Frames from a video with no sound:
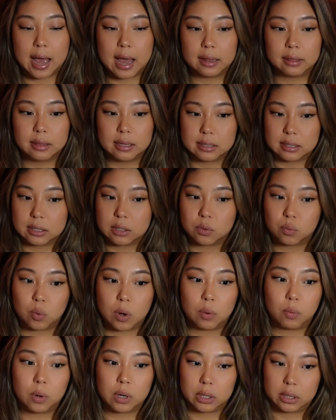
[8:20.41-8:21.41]
that this is
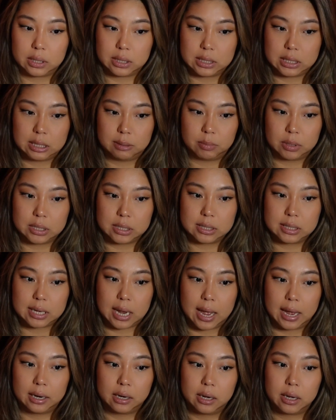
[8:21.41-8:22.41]
what one of the demons
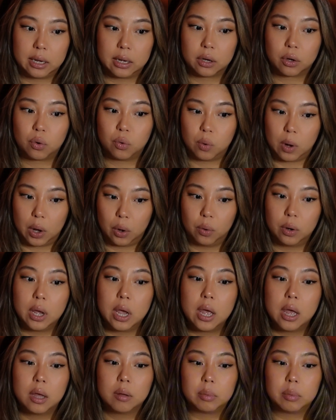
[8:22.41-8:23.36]
said, quote,